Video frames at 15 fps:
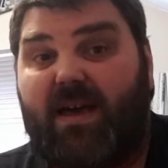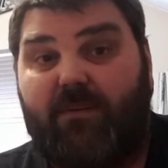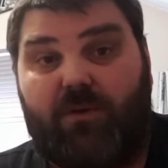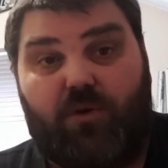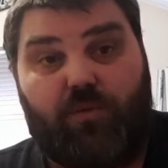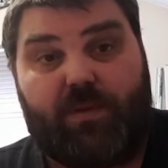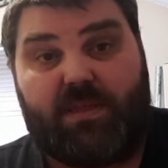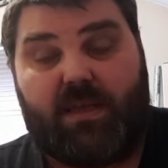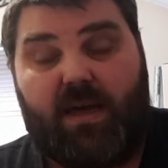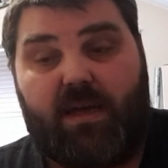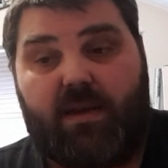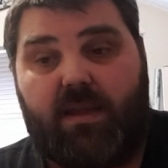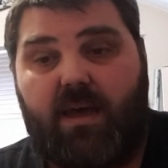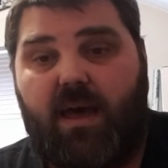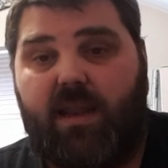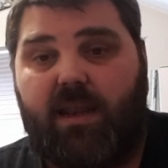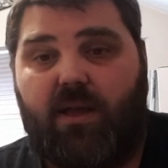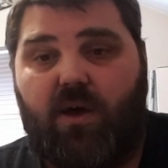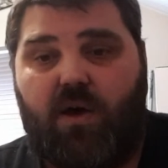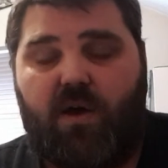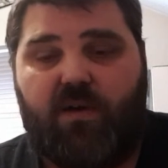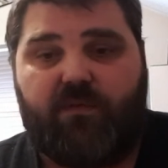That will all be done. A
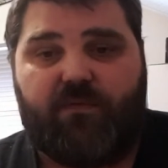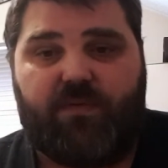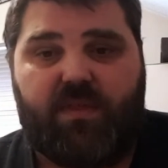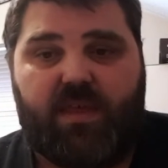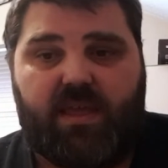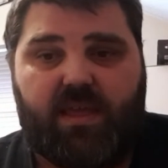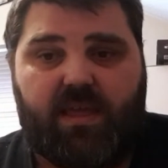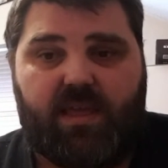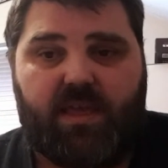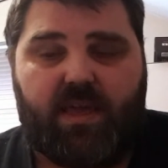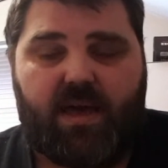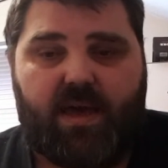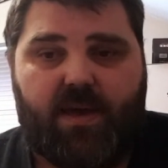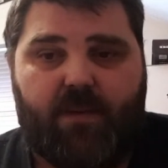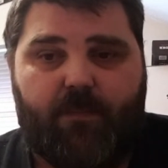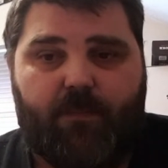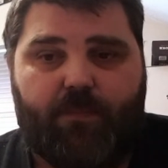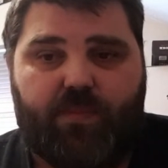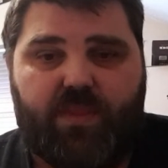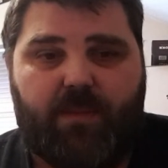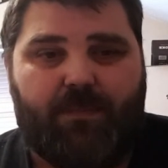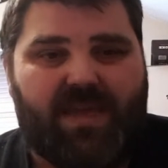lot of the
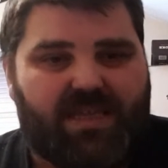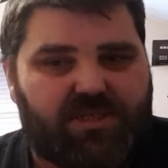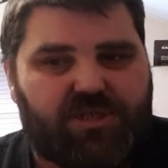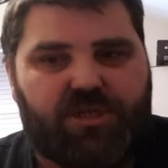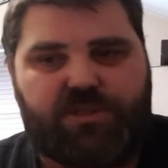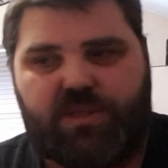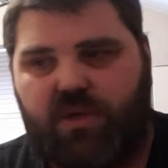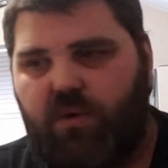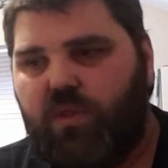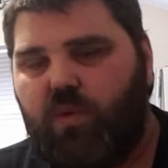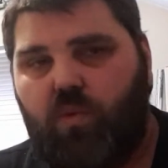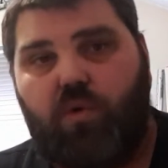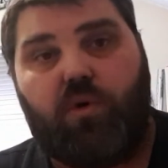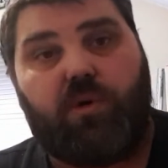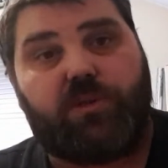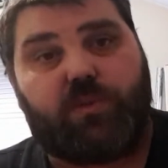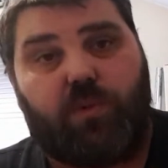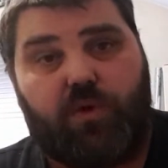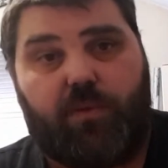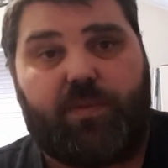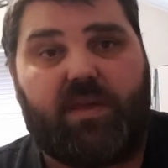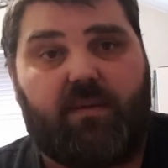pictures that go on the walls
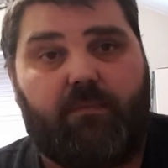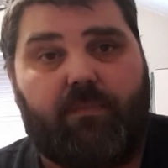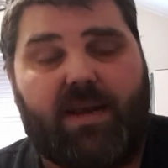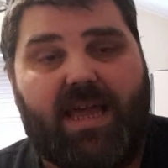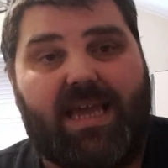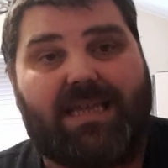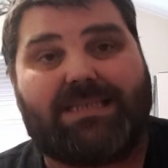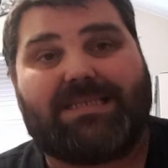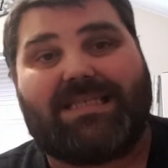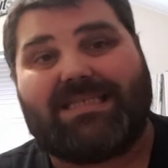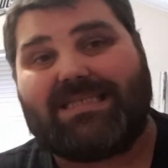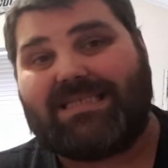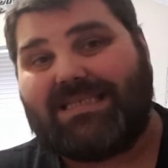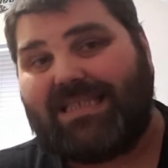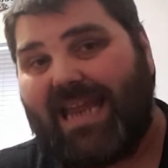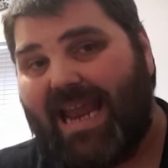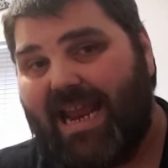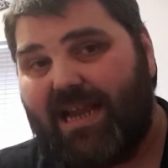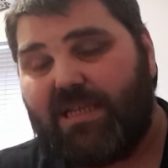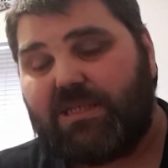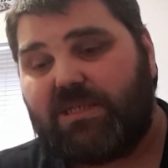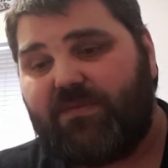will be in place. The
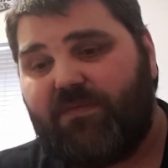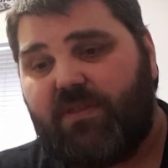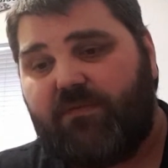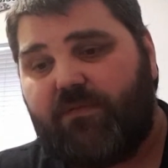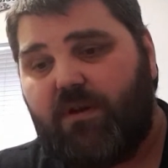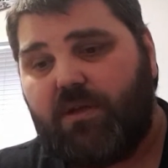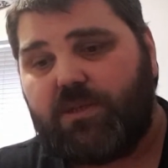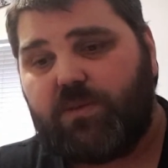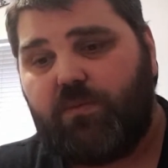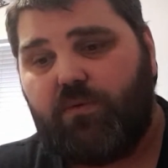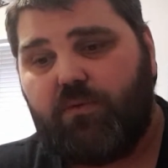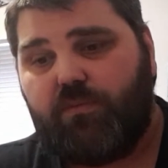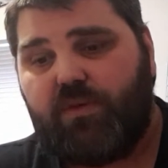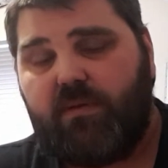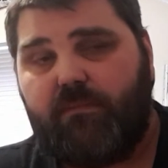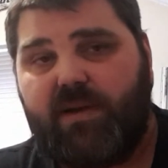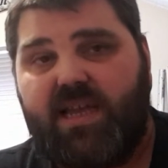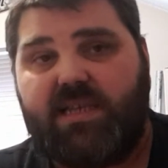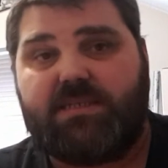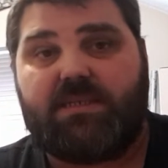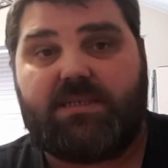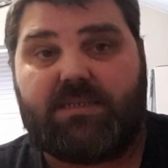stairs for the Frozen room will be in
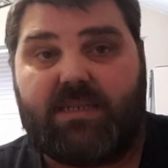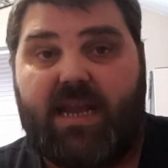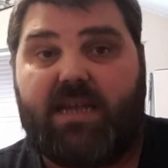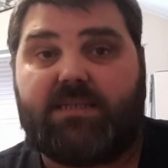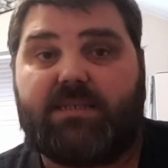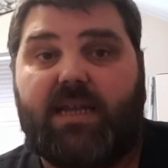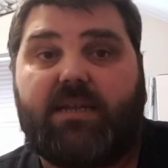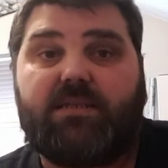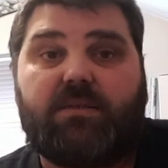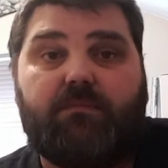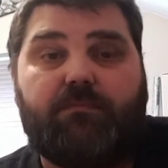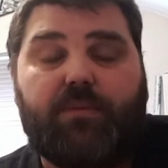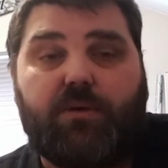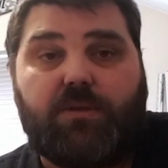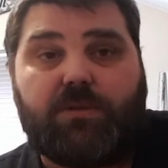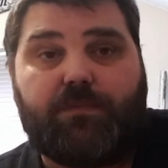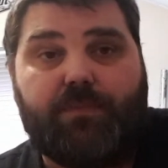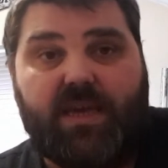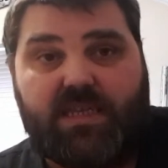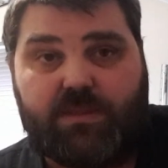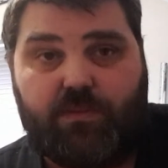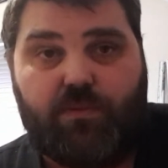place. The stairs down to Pooh's
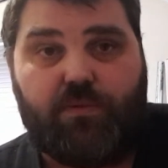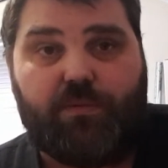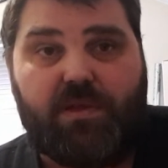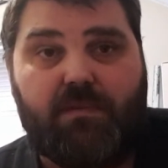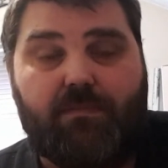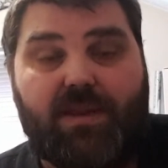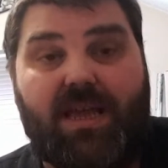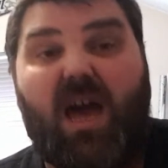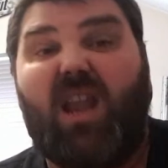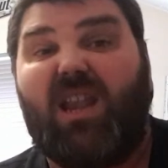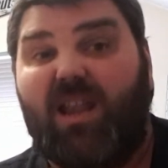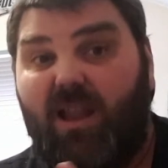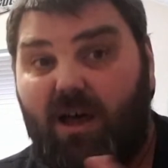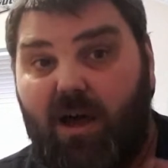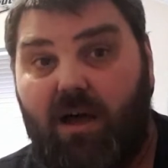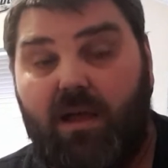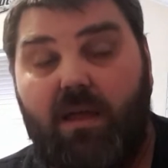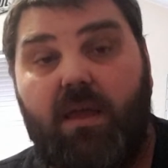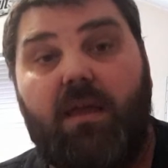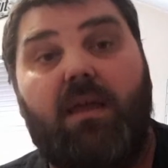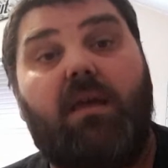basement will be in place. A lot.